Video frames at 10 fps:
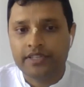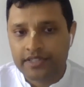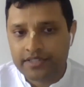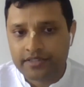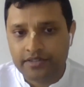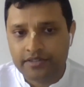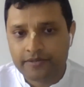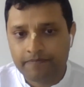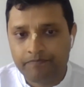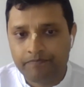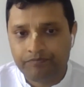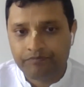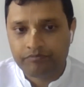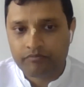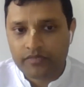existence.
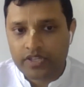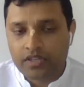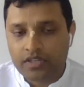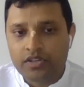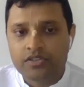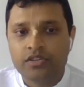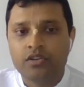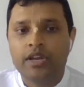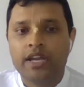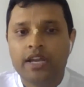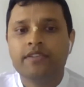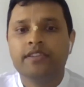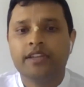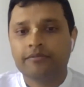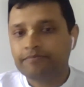So
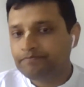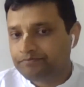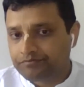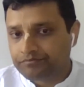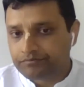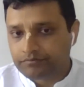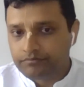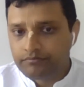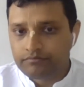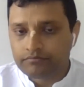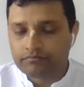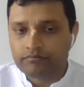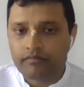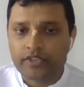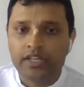everything
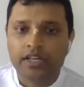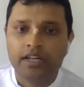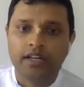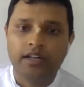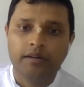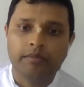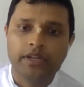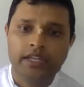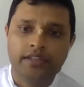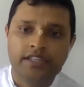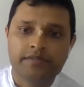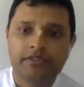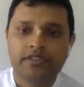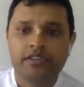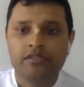in this
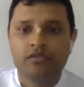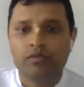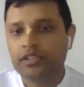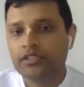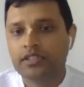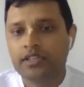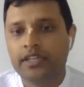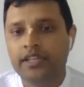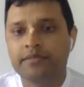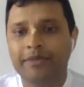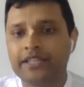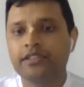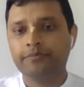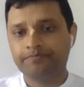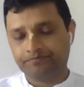material world is
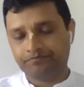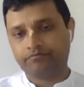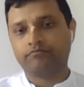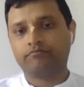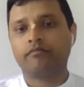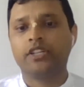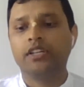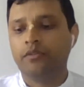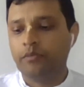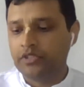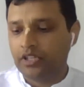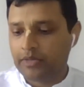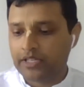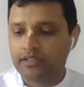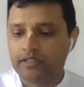matter, dull
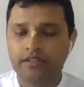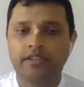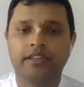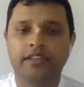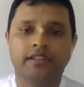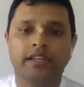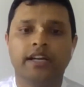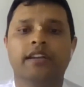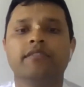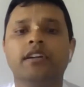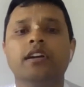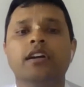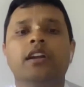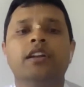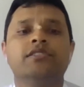matter, nothing is alive.
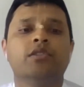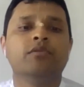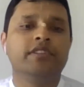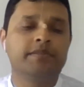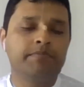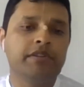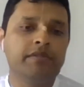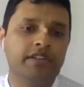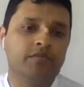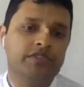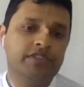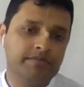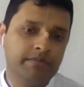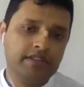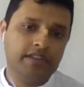It's only spirit which
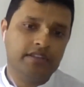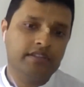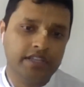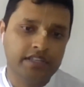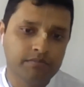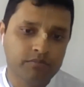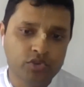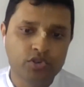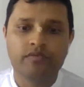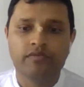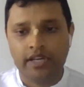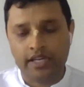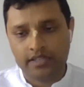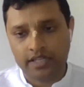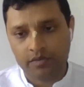is making things move
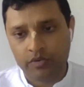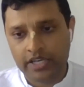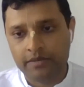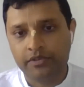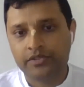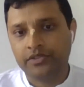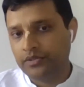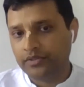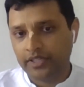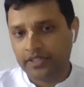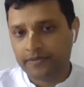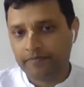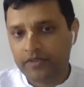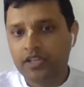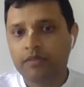and we're able to do things.
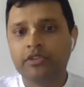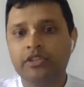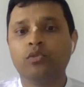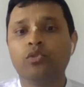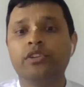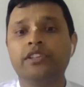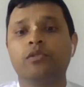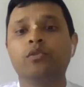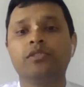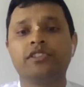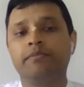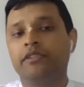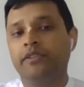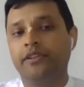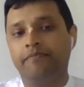But the Lord is all
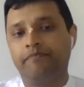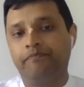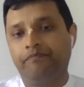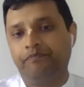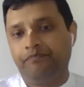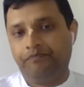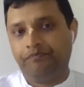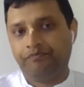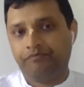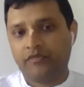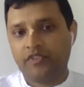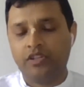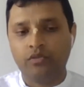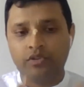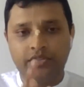spirit.
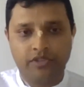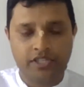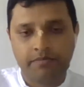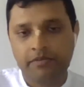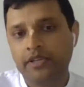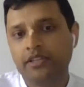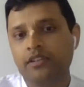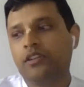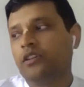Lord is all spirit.